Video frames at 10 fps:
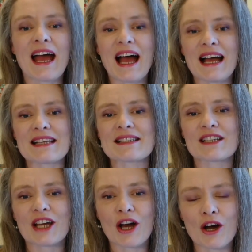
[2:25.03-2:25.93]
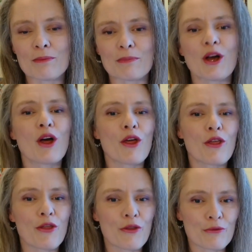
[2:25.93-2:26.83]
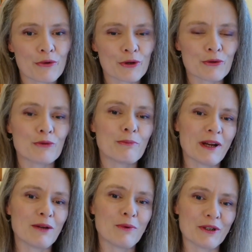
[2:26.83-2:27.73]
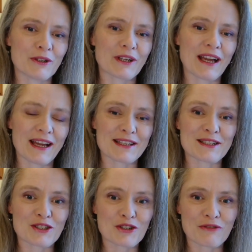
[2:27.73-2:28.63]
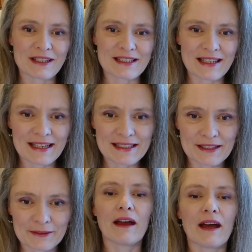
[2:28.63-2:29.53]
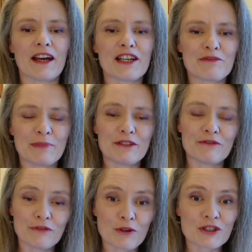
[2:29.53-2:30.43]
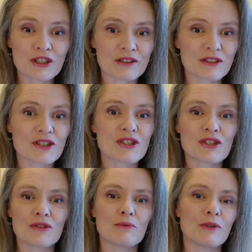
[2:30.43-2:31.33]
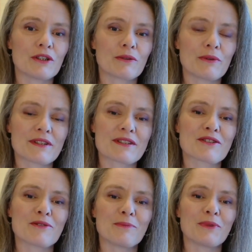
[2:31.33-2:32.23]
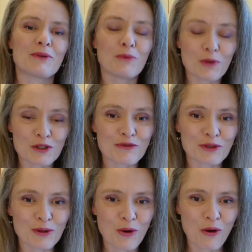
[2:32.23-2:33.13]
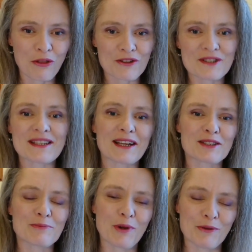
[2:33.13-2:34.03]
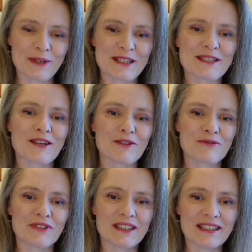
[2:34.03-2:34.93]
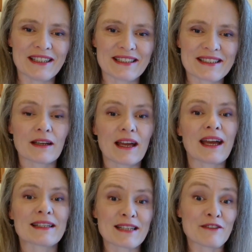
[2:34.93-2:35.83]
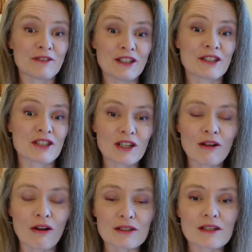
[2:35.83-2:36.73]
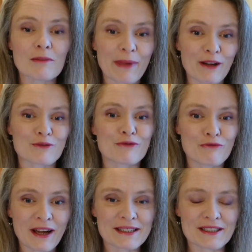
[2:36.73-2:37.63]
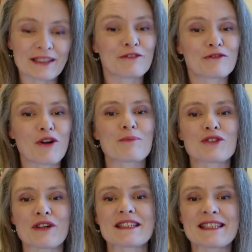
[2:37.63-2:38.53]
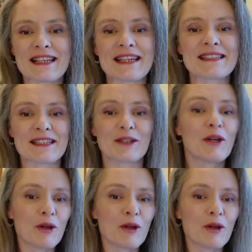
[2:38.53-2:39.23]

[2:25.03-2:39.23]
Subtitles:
has come through my work as a translator. I've been fortunate to work with some wonderful authors and poets over the years, and I've learnt a lot about writing from translating